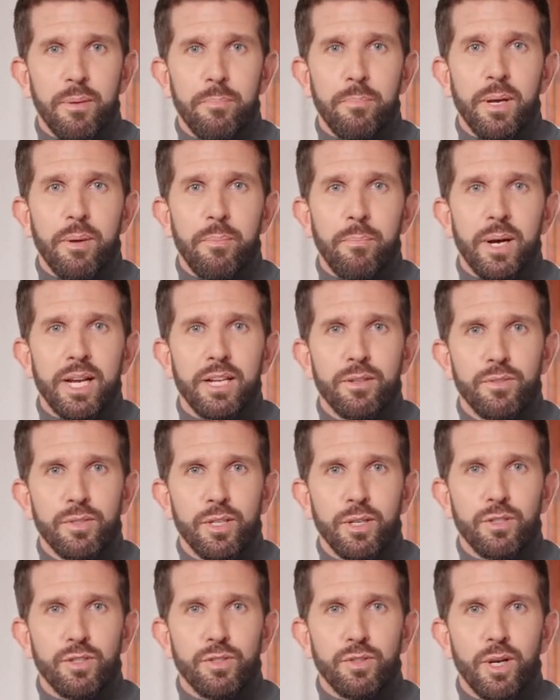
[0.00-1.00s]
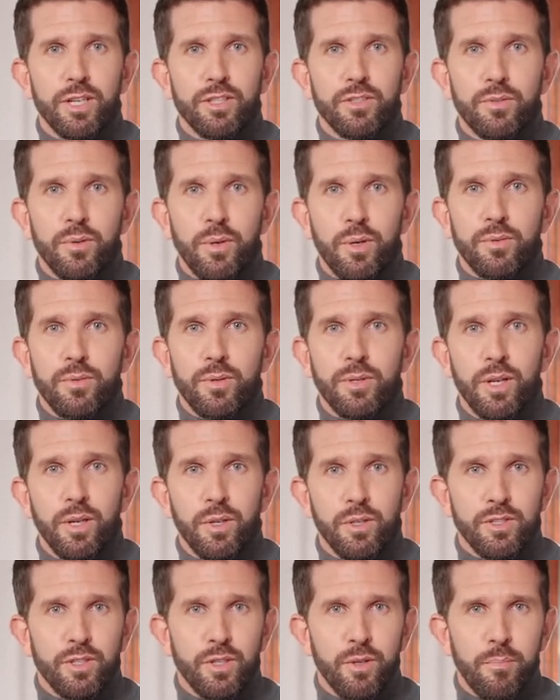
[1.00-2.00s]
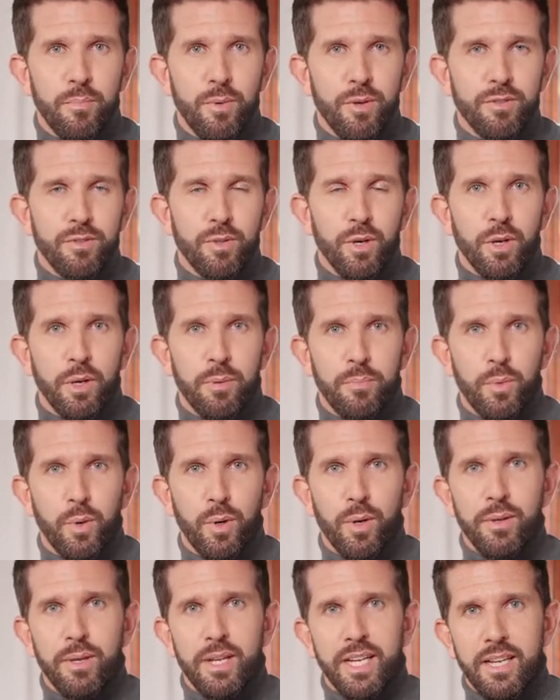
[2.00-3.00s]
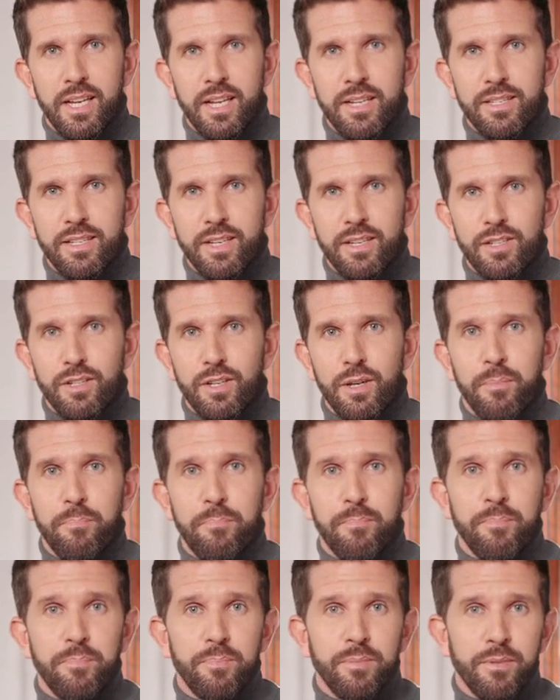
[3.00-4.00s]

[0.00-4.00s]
but might feel stressful for those who prefer a more lenient system.